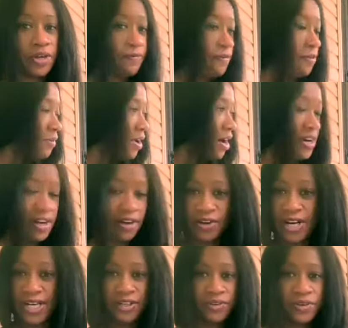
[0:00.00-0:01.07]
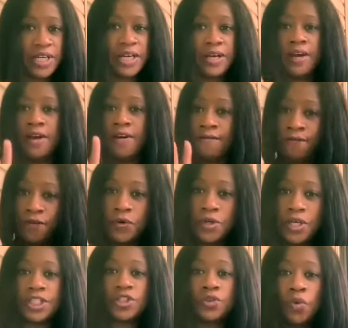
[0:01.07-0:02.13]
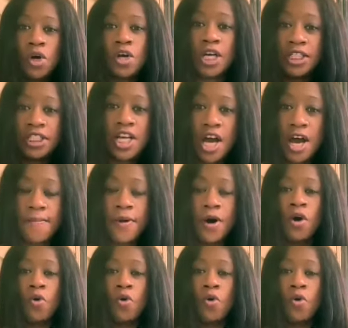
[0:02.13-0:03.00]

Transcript: For undergrad degree, foolish. Work a job.